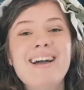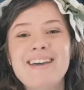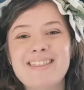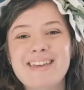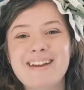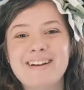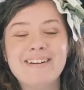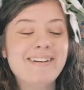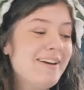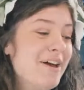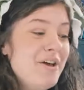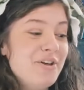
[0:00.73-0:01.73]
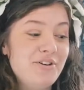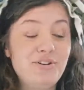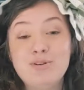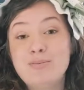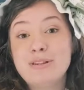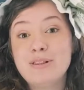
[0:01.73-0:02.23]
Hi there,
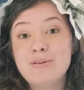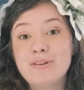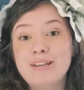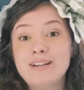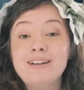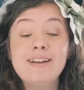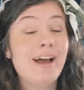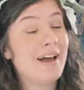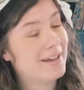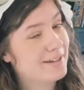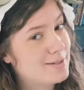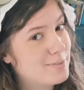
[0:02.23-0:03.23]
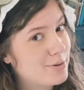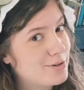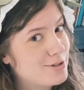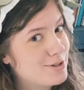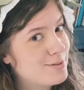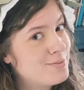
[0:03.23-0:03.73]
newbie Lolita,
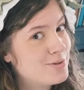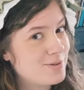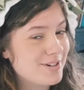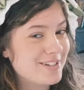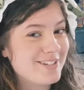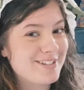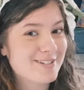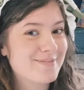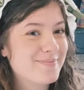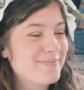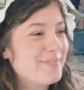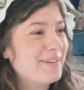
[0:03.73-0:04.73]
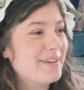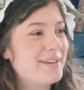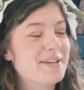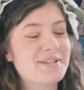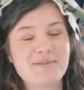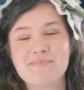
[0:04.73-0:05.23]
expert seamstress.
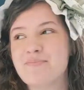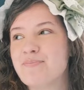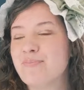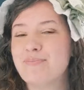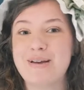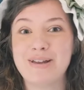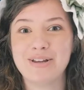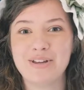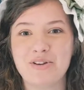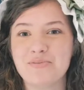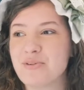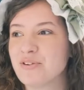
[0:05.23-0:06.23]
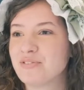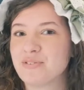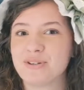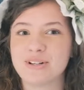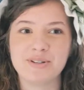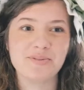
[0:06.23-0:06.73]
Some meta humor
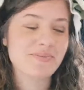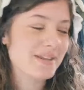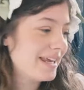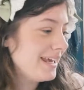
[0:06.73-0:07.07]
for you.